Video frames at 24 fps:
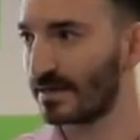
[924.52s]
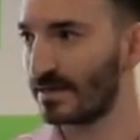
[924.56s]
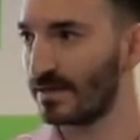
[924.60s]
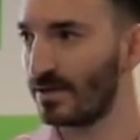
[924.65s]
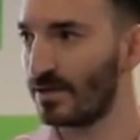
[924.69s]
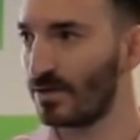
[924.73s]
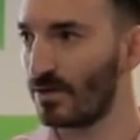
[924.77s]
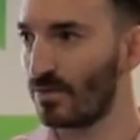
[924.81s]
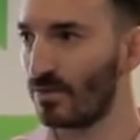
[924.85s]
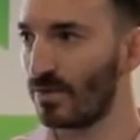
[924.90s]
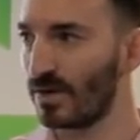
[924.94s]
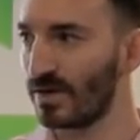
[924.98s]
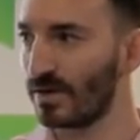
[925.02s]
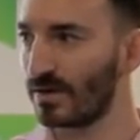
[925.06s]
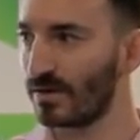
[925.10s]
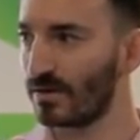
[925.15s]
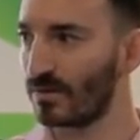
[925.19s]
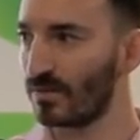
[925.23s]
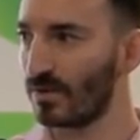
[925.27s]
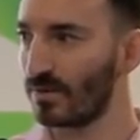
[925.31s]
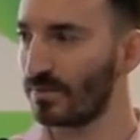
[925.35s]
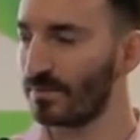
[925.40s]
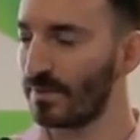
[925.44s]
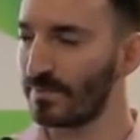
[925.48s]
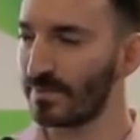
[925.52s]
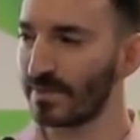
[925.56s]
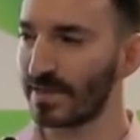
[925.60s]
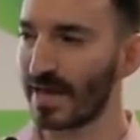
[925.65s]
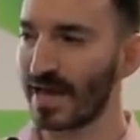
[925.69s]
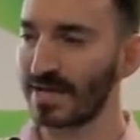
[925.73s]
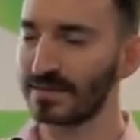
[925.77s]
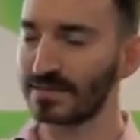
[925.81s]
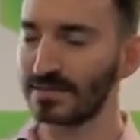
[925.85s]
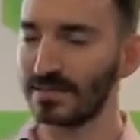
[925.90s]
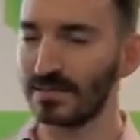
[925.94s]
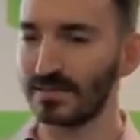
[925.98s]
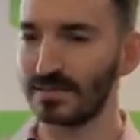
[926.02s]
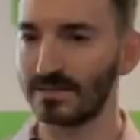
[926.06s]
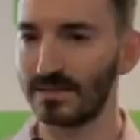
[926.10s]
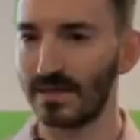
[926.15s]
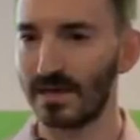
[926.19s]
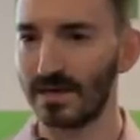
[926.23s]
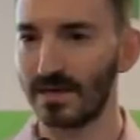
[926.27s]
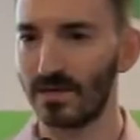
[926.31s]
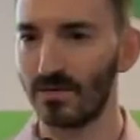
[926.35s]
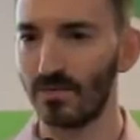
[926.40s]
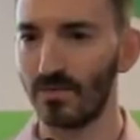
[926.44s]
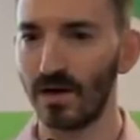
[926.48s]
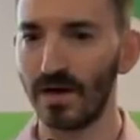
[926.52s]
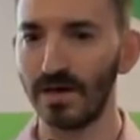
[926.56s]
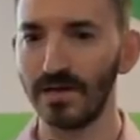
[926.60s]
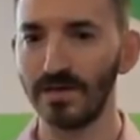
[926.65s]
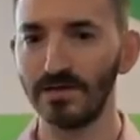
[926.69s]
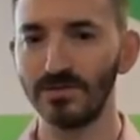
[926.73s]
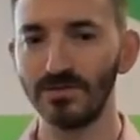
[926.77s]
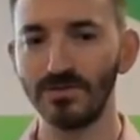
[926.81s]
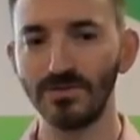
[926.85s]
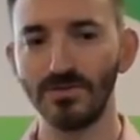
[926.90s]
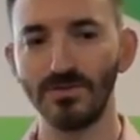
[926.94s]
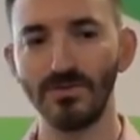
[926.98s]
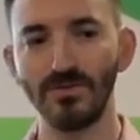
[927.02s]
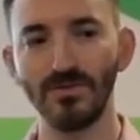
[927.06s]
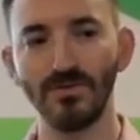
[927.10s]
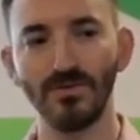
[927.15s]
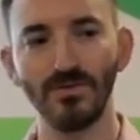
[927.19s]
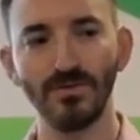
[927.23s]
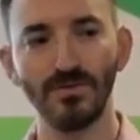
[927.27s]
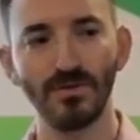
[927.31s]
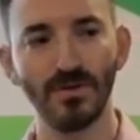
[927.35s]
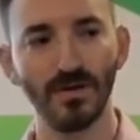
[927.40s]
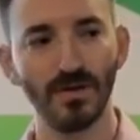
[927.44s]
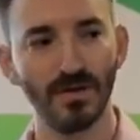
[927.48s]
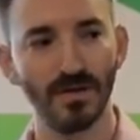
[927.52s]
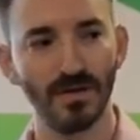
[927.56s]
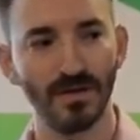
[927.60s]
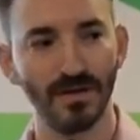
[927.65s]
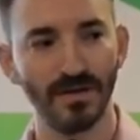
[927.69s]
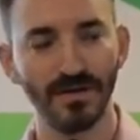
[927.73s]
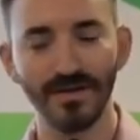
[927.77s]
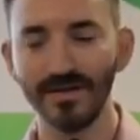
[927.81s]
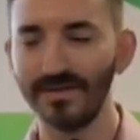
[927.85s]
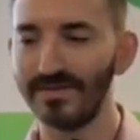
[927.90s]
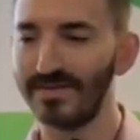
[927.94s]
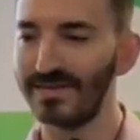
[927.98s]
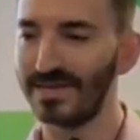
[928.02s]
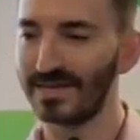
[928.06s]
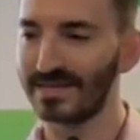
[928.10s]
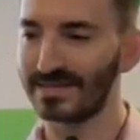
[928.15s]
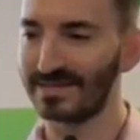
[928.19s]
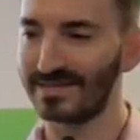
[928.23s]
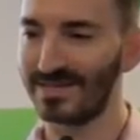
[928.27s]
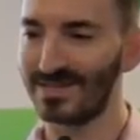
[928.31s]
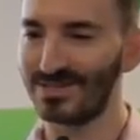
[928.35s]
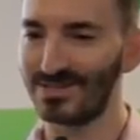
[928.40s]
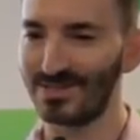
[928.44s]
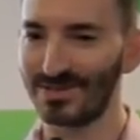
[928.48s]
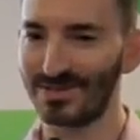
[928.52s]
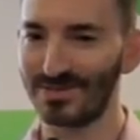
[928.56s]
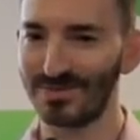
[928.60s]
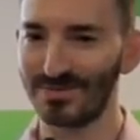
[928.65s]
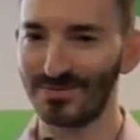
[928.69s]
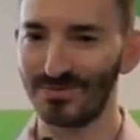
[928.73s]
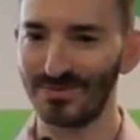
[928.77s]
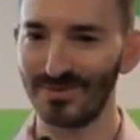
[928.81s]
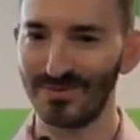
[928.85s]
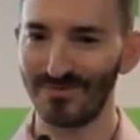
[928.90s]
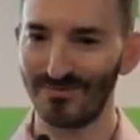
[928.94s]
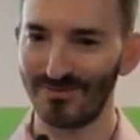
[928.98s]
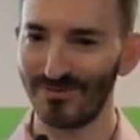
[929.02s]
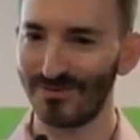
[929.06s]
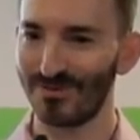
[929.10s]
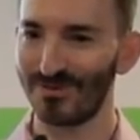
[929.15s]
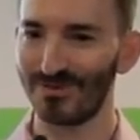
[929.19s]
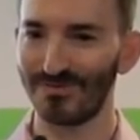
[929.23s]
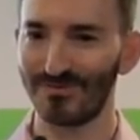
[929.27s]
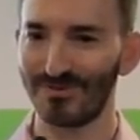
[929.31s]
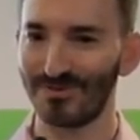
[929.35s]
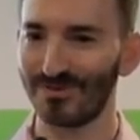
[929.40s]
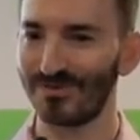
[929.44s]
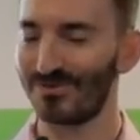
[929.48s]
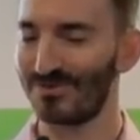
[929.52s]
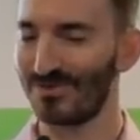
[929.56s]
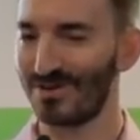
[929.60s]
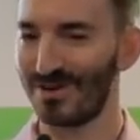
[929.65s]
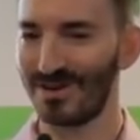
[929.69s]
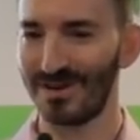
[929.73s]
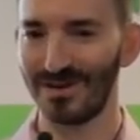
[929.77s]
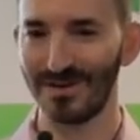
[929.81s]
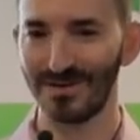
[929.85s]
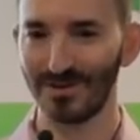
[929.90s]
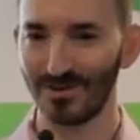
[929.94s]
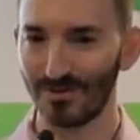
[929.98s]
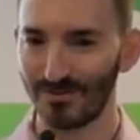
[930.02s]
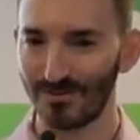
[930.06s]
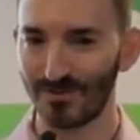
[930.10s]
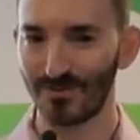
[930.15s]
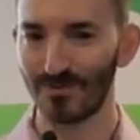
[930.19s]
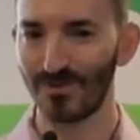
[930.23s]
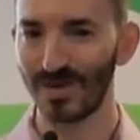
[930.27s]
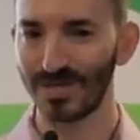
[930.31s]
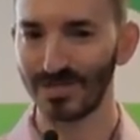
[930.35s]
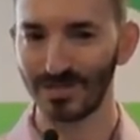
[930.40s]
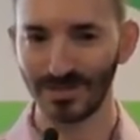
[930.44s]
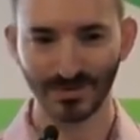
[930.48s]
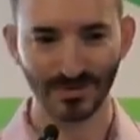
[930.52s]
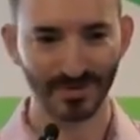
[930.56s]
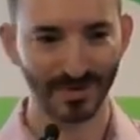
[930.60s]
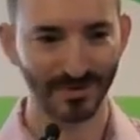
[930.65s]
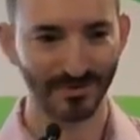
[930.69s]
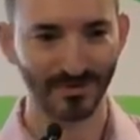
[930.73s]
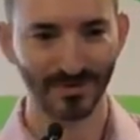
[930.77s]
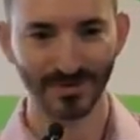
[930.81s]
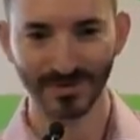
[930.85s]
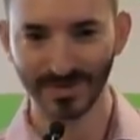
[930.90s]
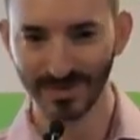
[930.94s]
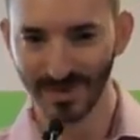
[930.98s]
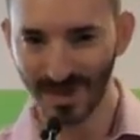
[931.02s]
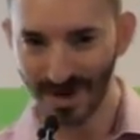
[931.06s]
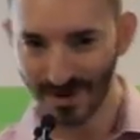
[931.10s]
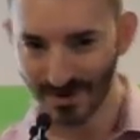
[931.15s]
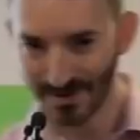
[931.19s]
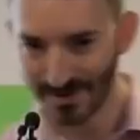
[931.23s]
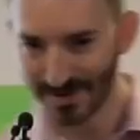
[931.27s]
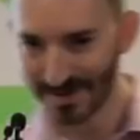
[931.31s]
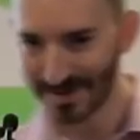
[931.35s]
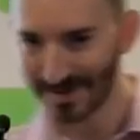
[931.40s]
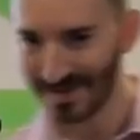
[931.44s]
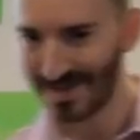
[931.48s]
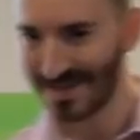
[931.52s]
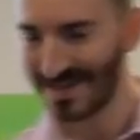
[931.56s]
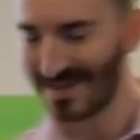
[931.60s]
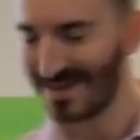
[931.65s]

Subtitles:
you know, when people ask us like, why do you need the extension for you know, for registering for the lottery?